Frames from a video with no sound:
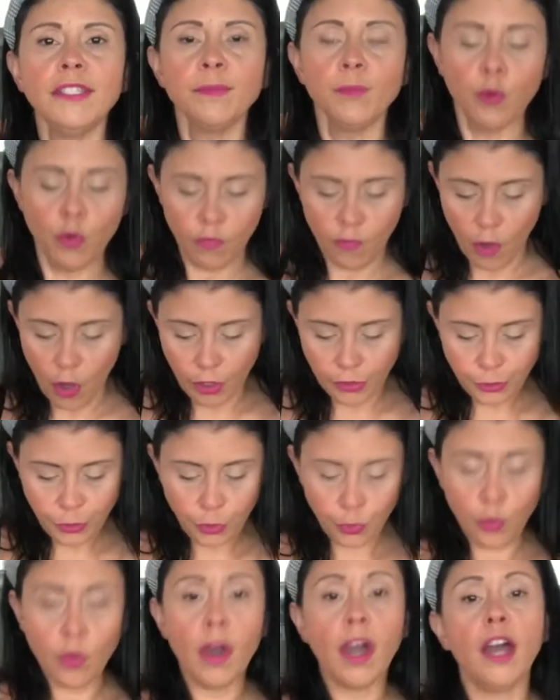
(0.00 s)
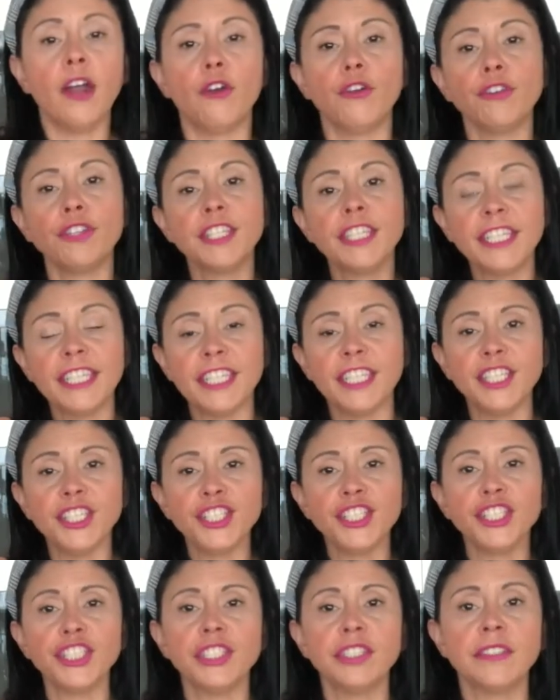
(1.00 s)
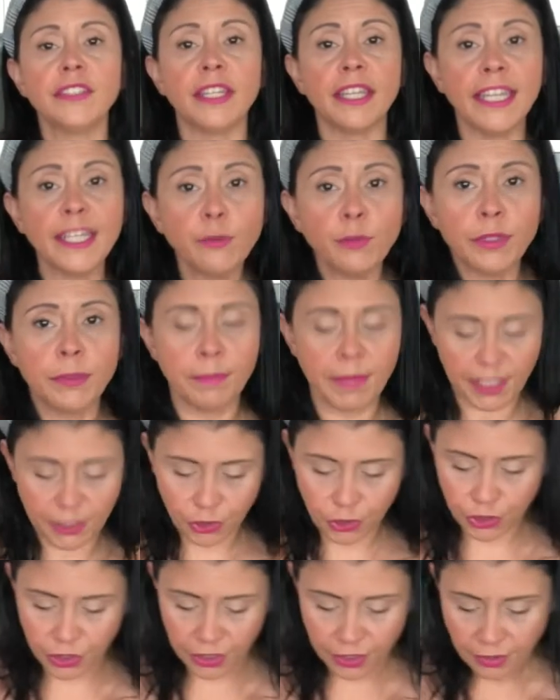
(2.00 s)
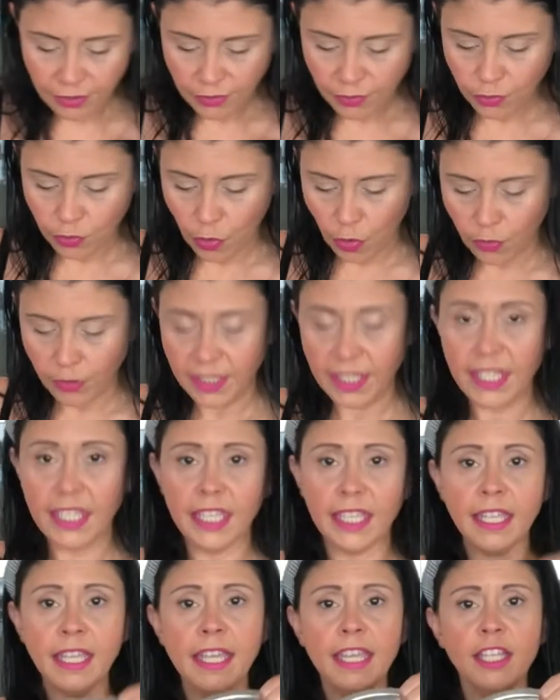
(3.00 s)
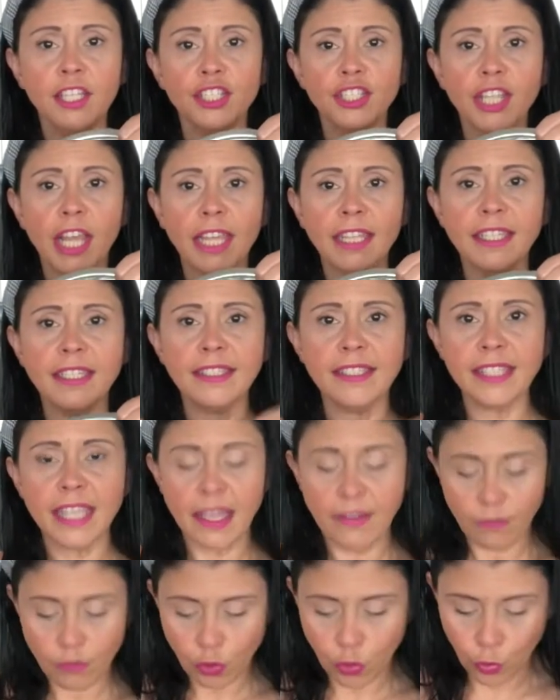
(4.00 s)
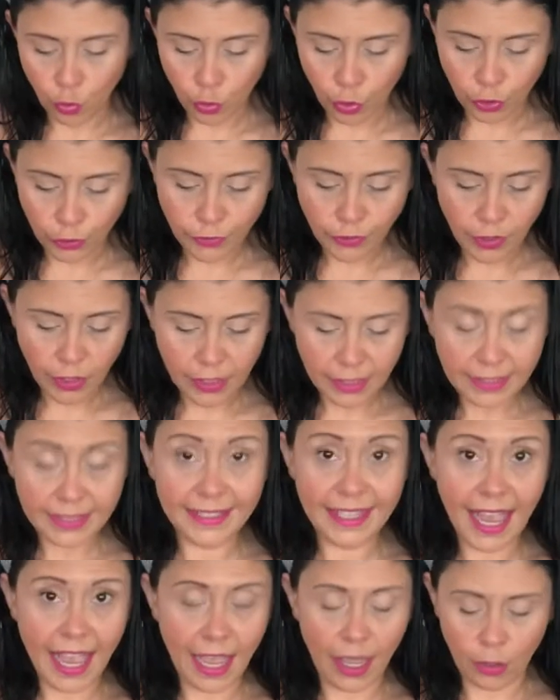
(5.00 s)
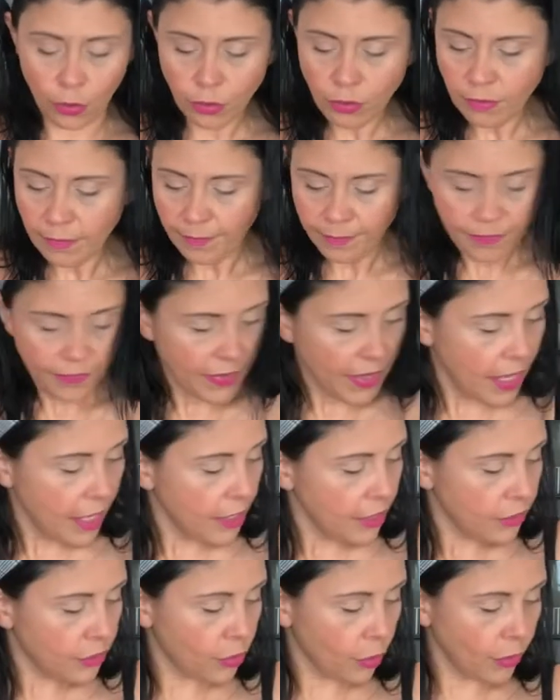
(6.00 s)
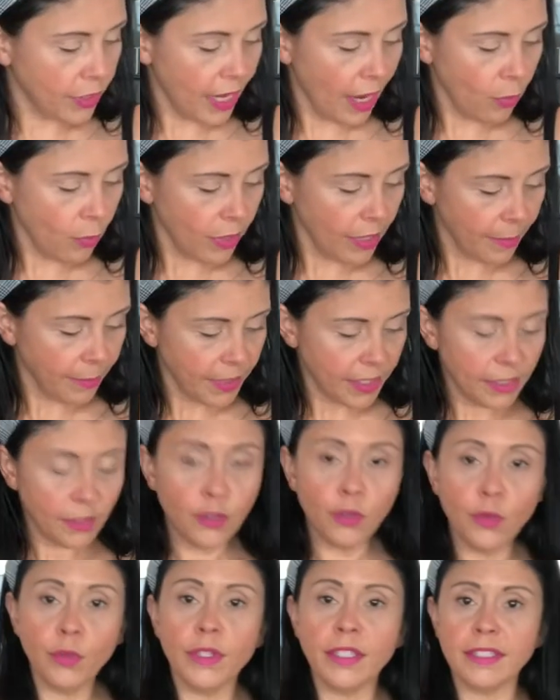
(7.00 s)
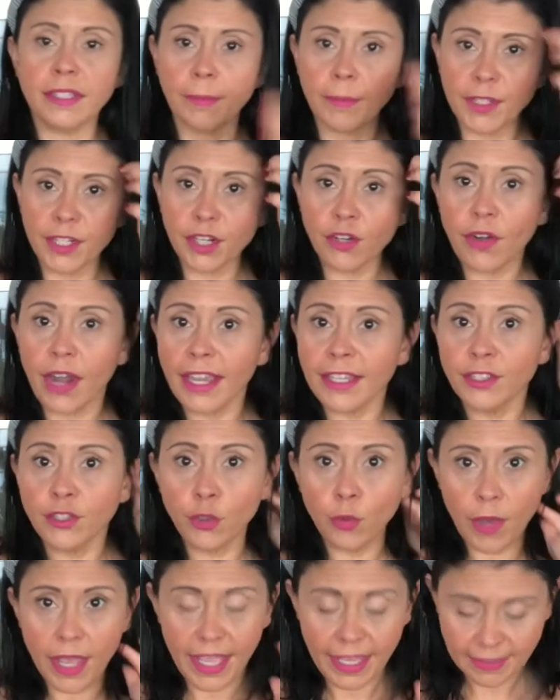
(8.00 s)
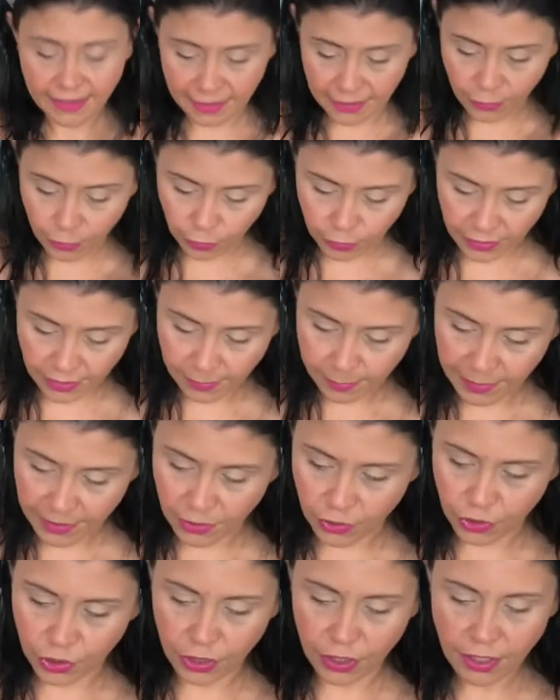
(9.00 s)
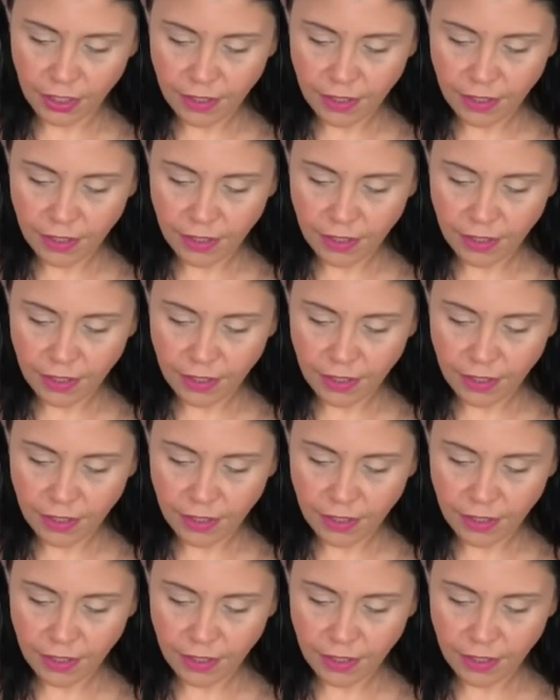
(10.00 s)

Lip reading: move on to our quiche, the liquid mixture. So the shallots have cooled down. So now what I'm gonna do is I'm gonna crack 2 eggs into this mixture.